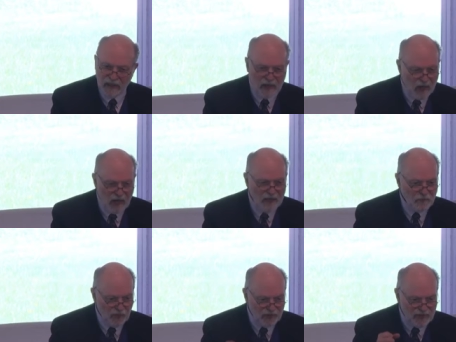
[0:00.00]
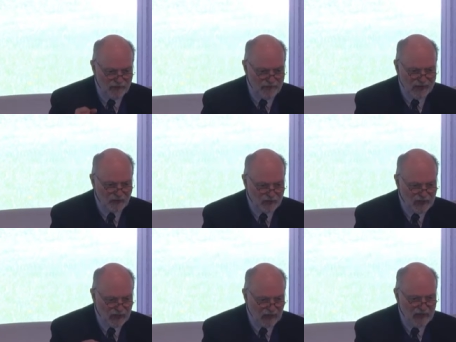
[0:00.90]
God was
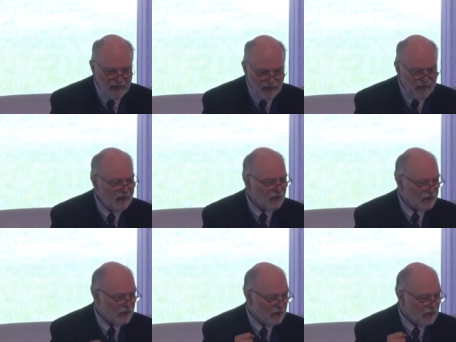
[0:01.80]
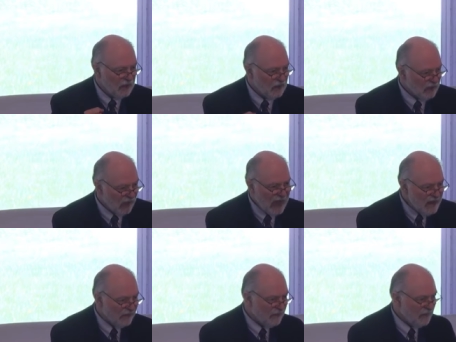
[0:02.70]
investing in this
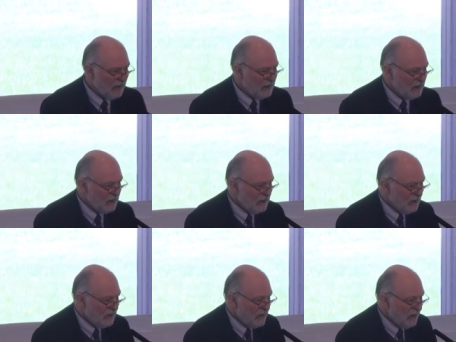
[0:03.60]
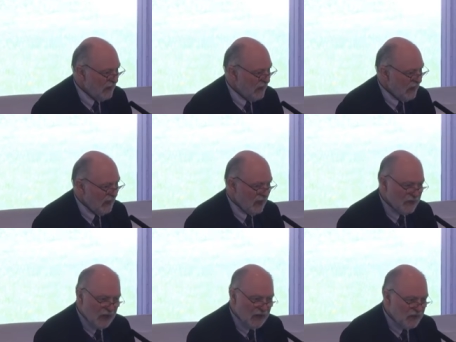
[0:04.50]
life. And as I